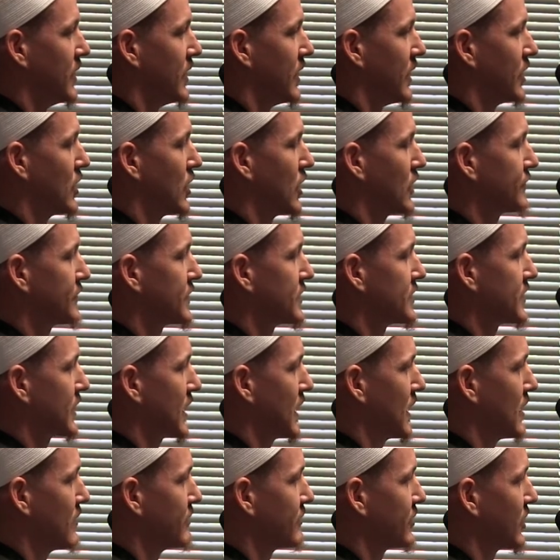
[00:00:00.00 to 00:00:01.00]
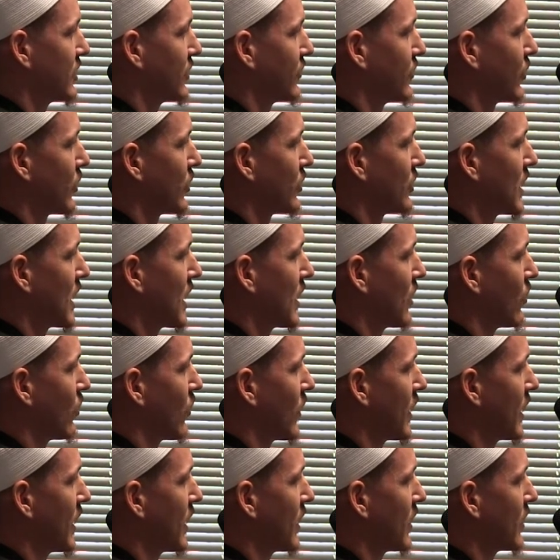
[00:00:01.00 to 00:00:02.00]
And oftentimes that if we're not
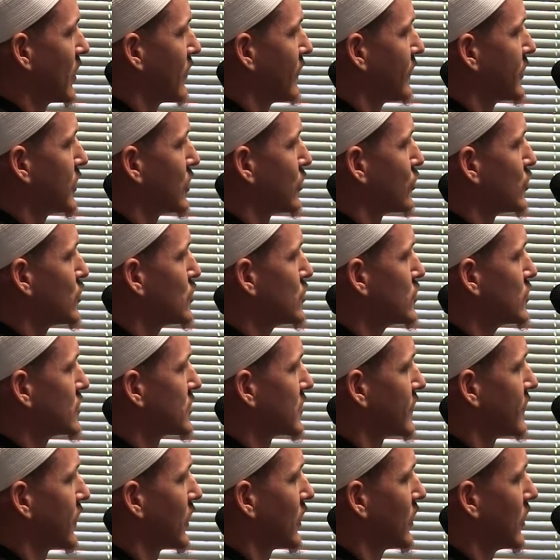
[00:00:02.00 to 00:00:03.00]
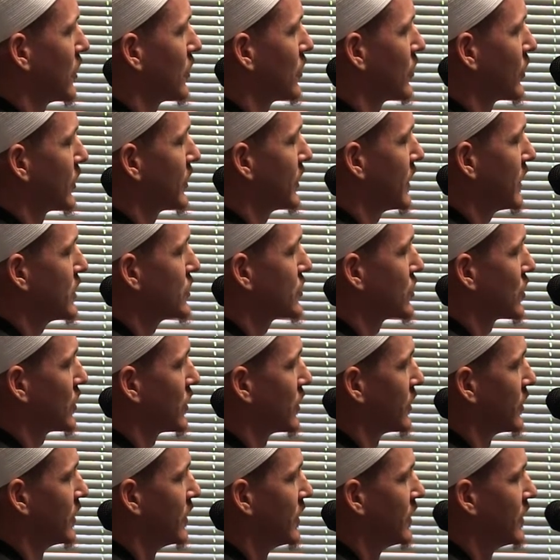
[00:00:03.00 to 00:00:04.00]
aware of the rules of our lower
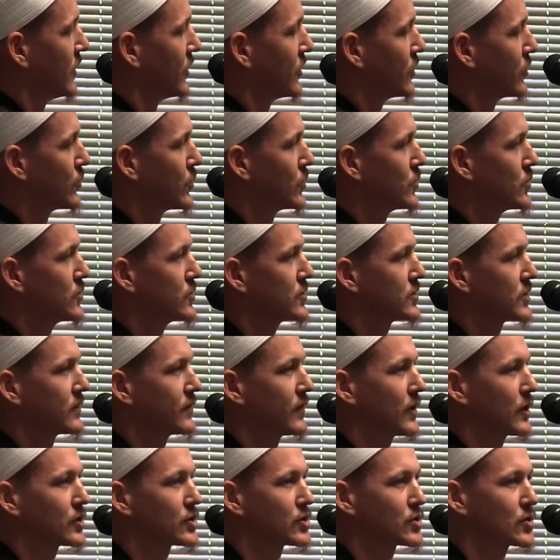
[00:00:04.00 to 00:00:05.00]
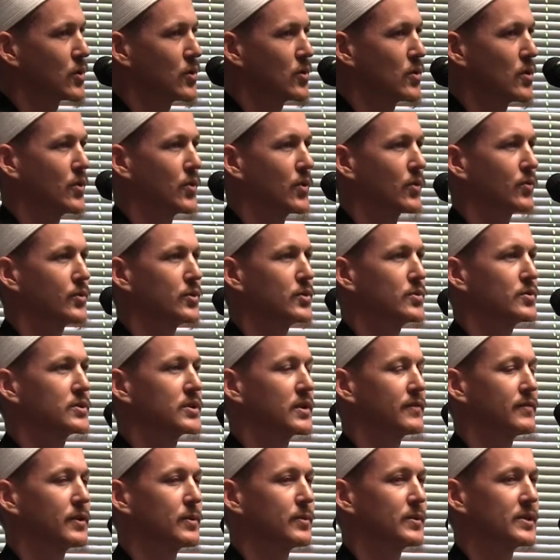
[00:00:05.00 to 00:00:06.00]
nature, the ruse of our soul and the ruse
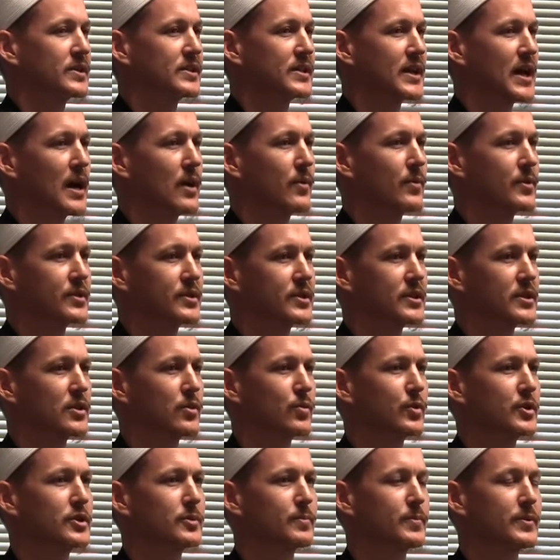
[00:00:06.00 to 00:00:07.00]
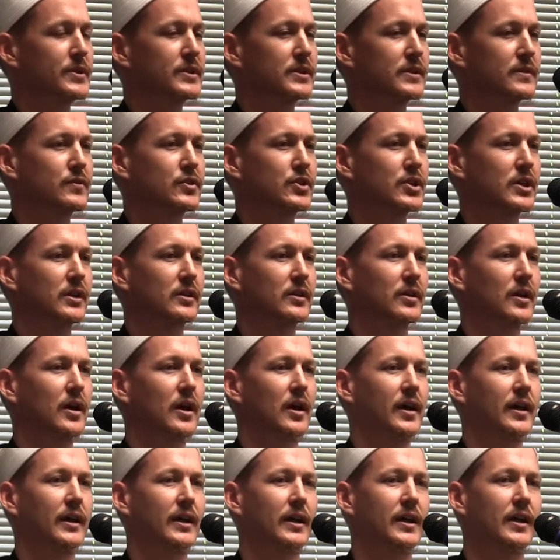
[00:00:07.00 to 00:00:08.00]
of the wasawis and the whisperings of
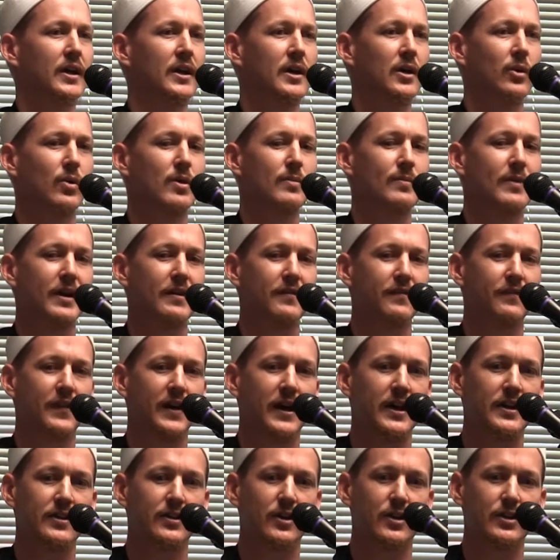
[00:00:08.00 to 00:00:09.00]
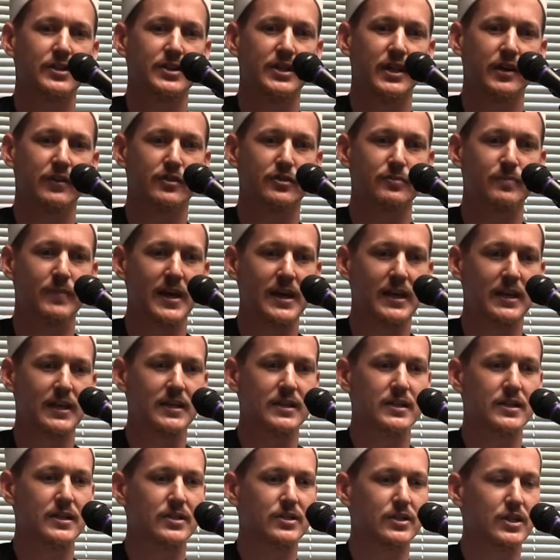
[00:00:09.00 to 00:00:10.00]
shaitan. We might find ourselves
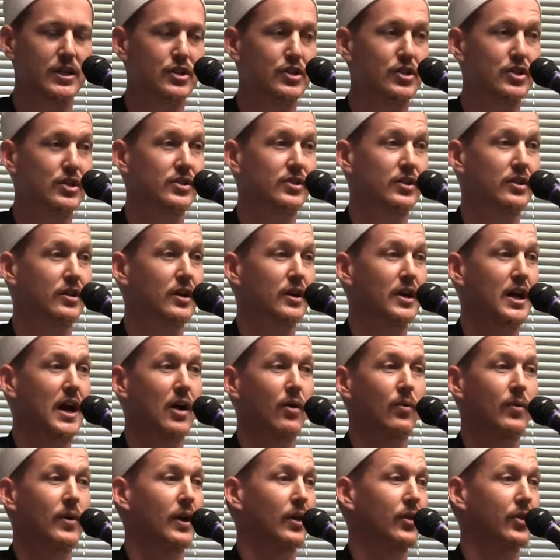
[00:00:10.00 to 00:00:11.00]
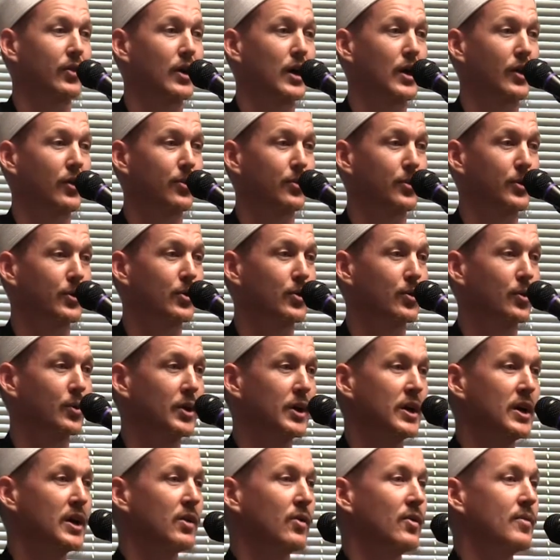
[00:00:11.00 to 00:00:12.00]
making decisions that are not well thought
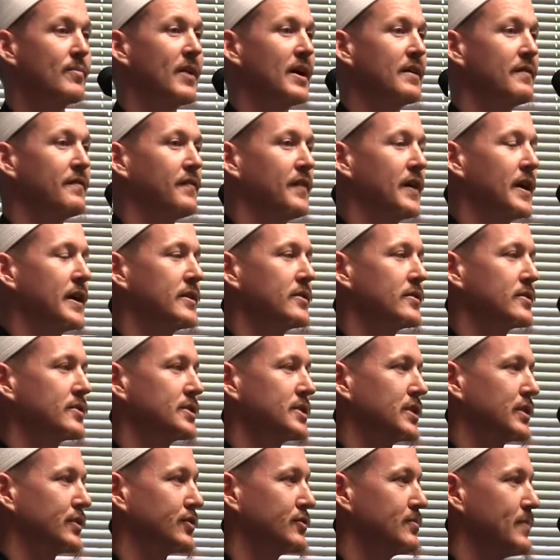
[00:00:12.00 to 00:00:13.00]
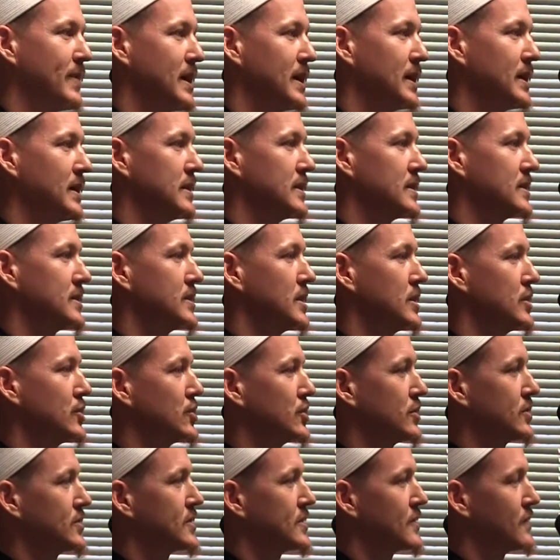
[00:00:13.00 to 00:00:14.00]
through we might find ourselves making
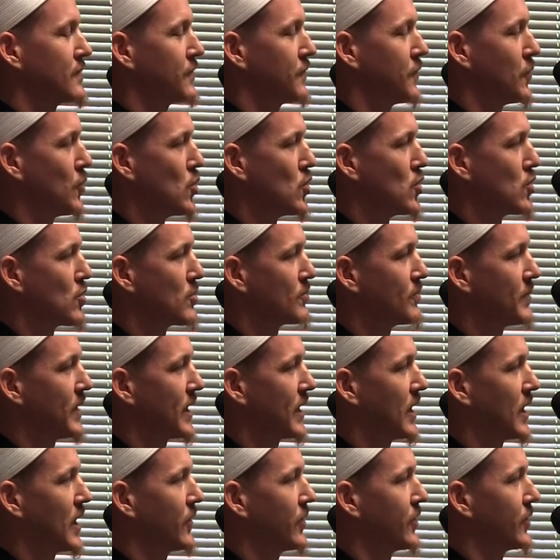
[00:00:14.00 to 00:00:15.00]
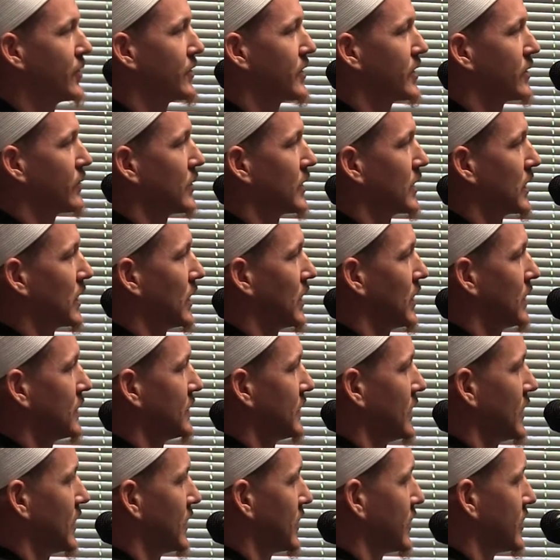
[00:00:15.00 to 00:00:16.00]
decisions informed by other than what Allah
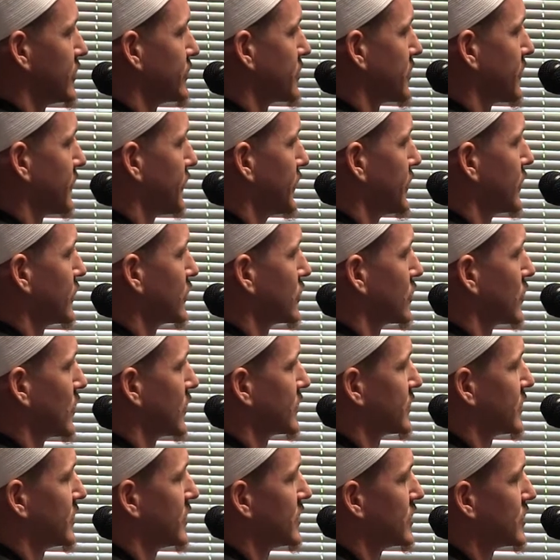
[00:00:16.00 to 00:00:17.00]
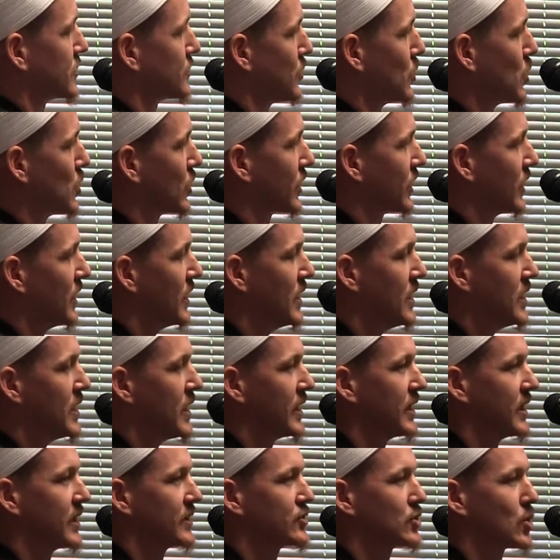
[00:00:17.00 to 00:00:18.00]
Ta'ala has revealed to us in His book
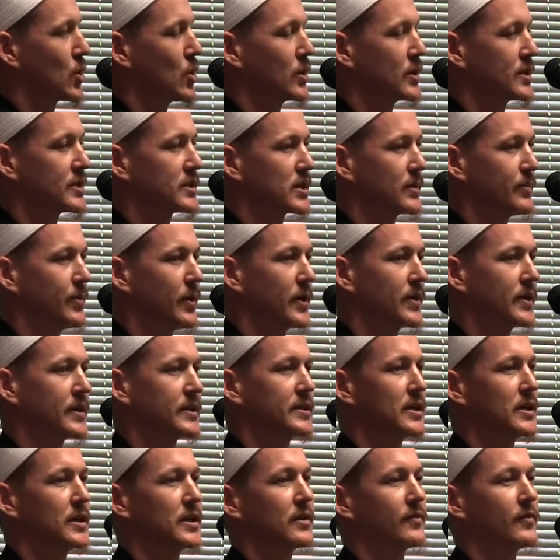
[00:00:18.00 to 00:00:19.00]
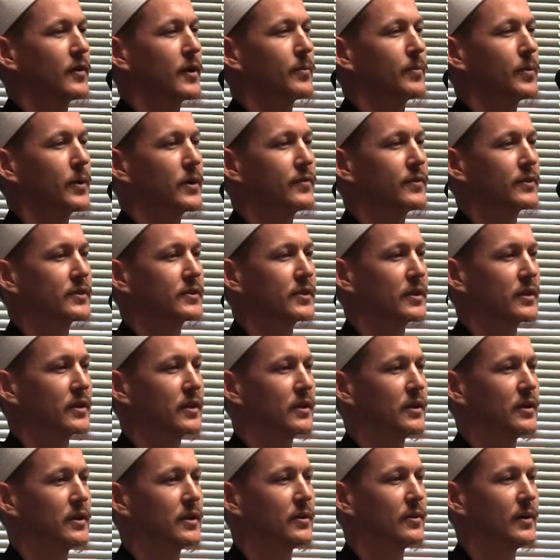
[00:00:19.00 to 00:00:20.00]
and has told us upon the tongue of our Prophet
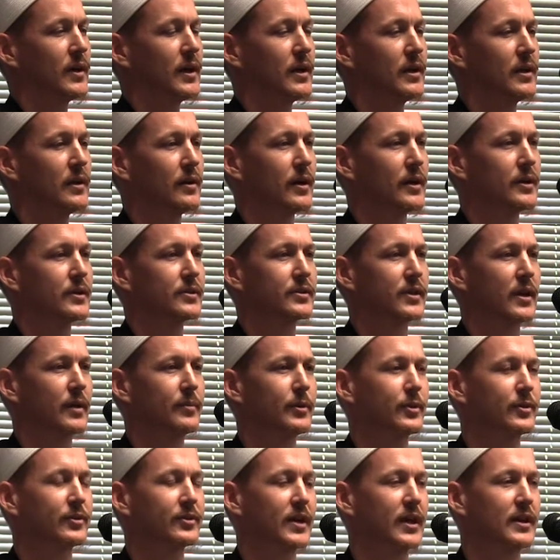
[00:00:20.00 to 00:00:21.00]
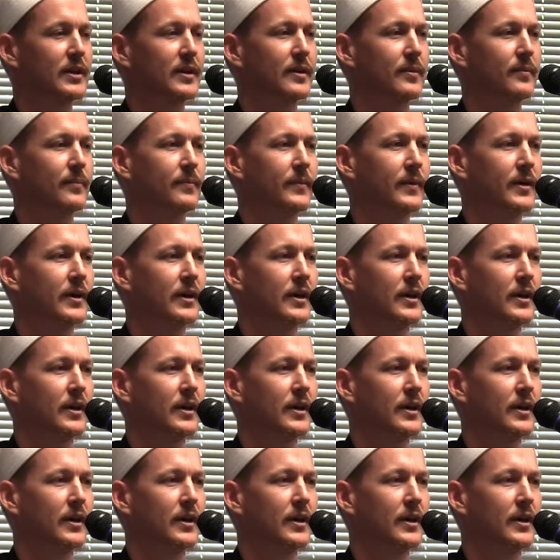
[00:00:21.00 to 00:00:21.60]
Sallallahu Alaihi Wasallam.